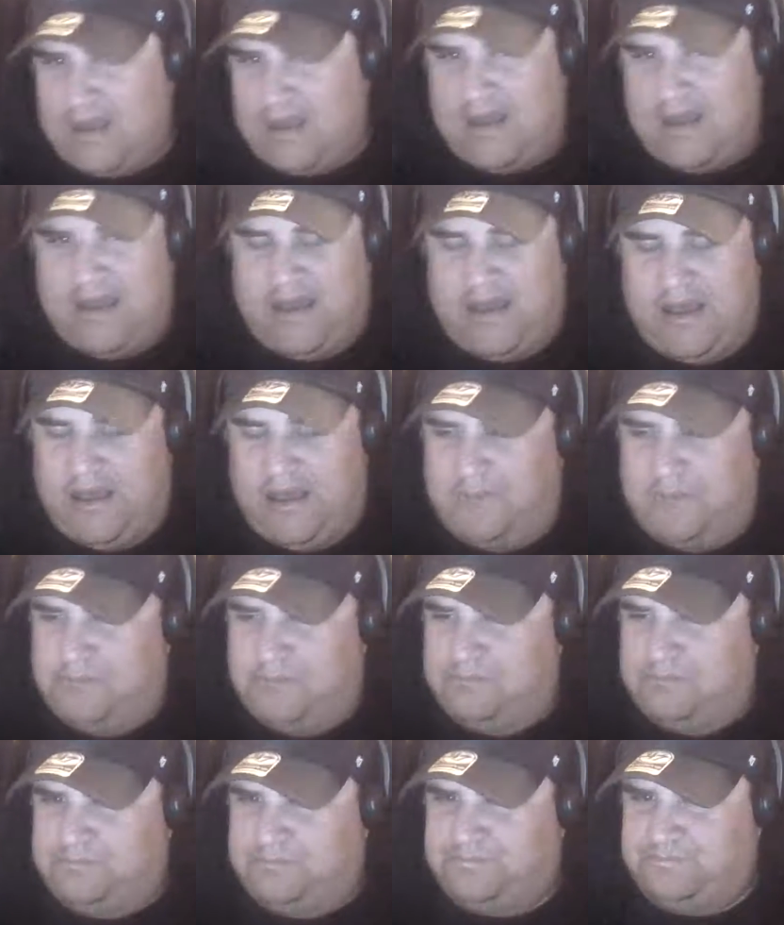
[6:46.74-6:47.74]
Um,
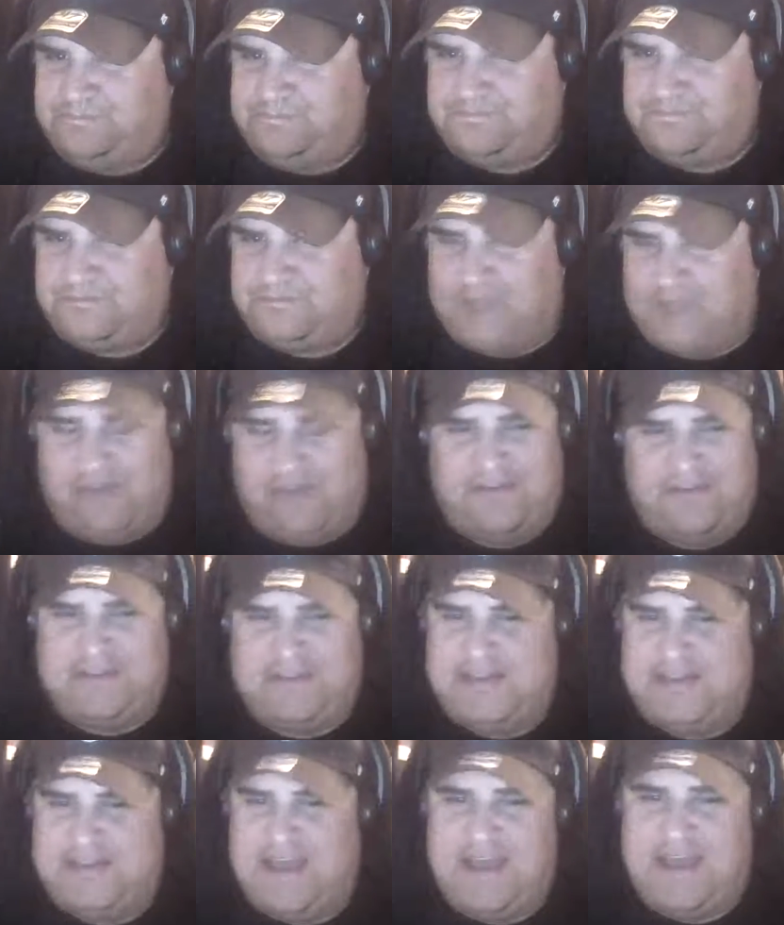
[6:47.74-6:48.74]
the
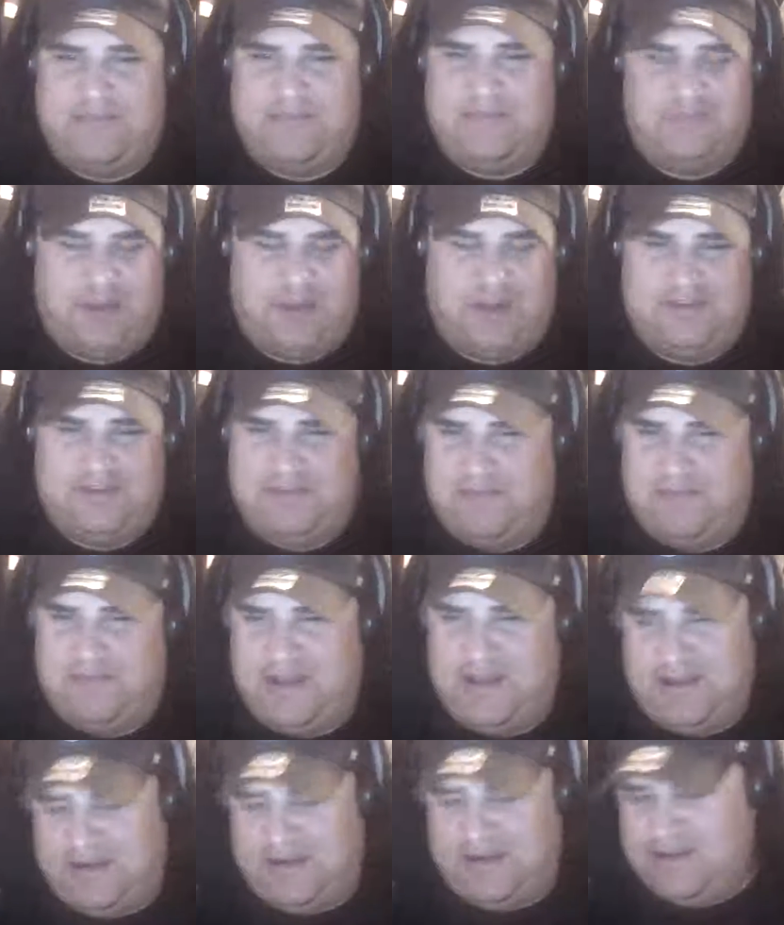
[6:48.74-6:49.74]
offensive line, Colton
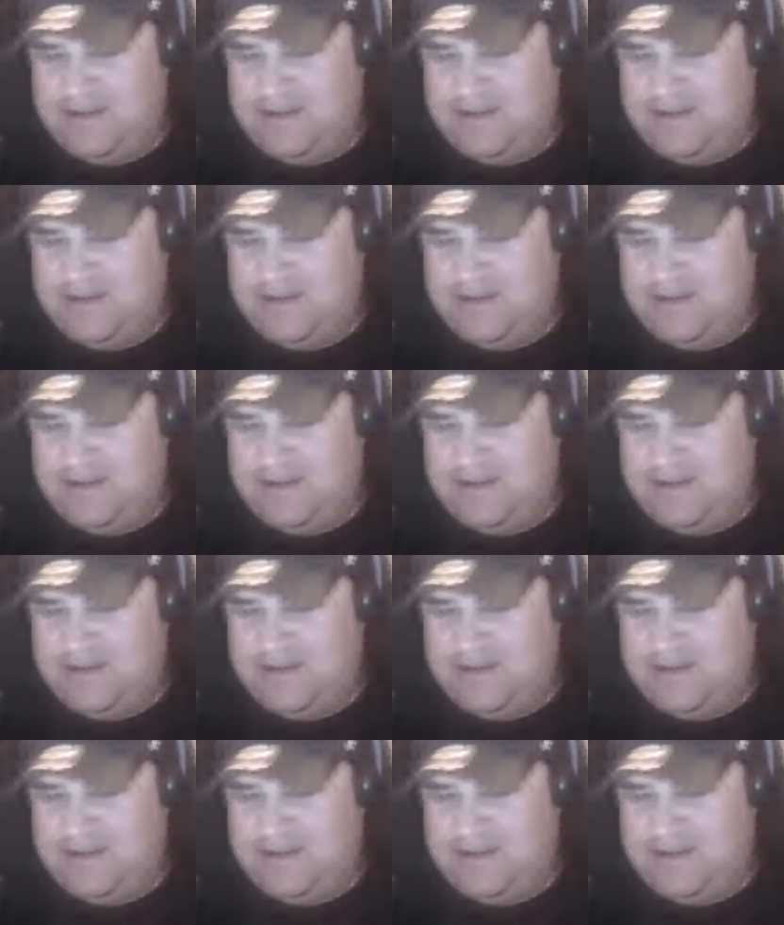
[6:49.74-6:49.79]
Miller